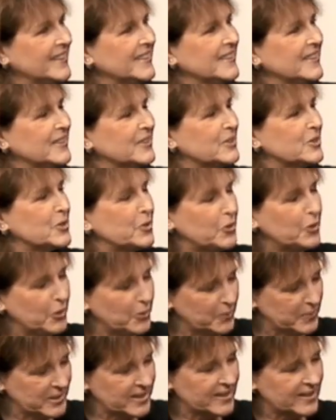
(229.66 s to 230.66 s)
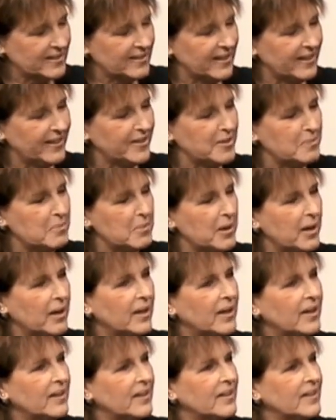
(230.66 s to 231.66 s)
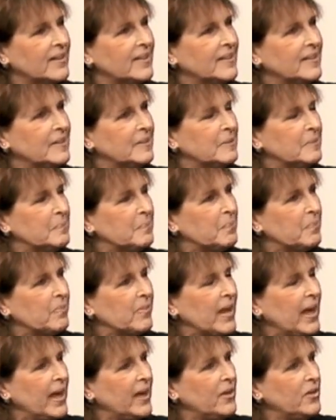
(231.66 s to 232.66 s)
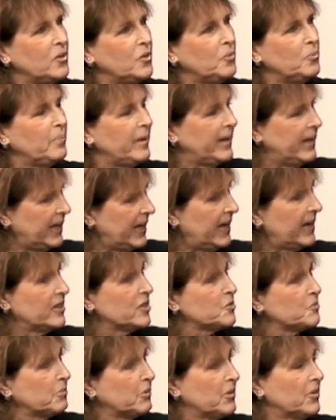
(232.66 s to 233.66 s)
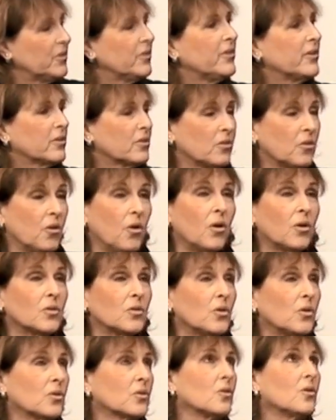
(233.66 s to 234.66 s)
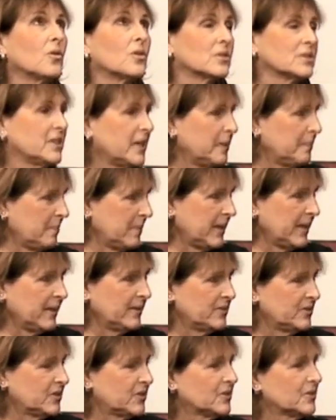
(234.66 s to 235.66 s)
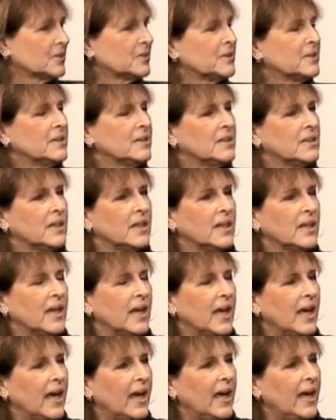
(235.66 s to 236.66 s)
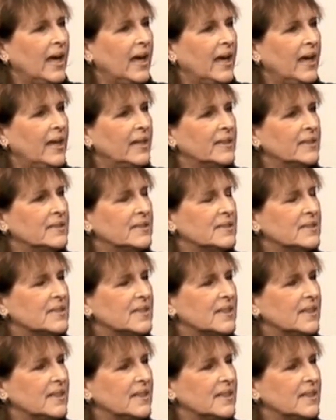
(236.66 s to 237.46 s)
Because Lloyd was a client of mine and knew Benny Ashburn, their long time manager. And